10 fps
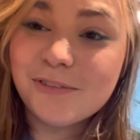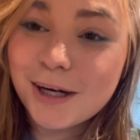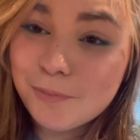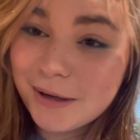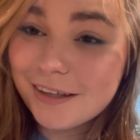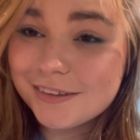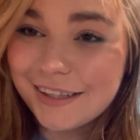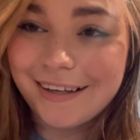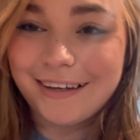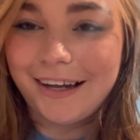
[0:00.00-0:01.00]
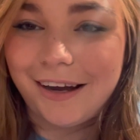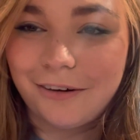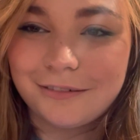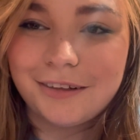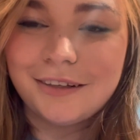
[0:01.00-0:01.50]
we're about to head
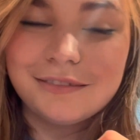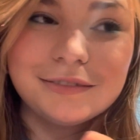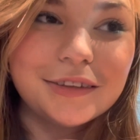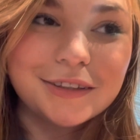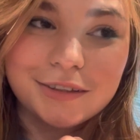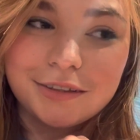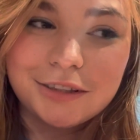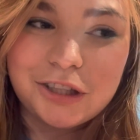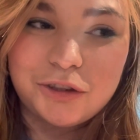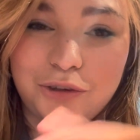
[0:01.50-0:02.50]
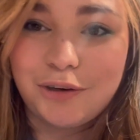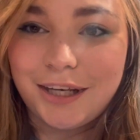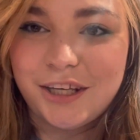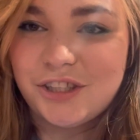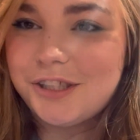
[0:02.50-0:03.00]
out
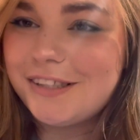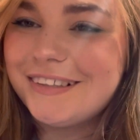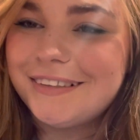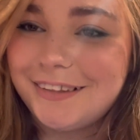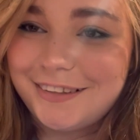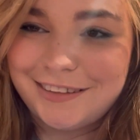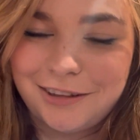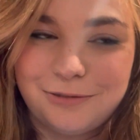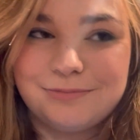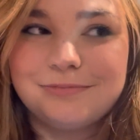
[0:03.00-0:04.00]
soonish, so